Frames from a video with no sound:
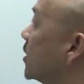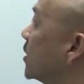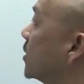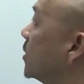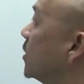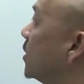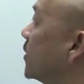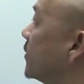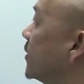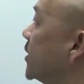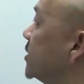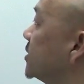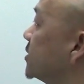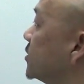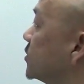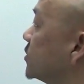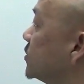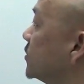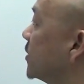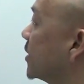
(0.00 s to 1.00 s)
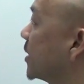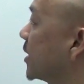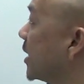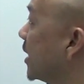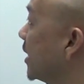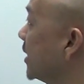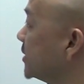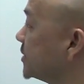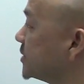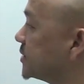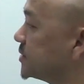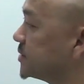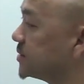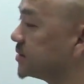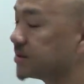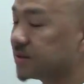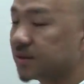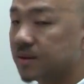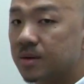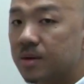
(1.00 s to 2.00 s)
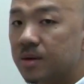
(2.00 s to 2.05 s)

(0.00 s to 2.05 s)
Chlorine is also a gas.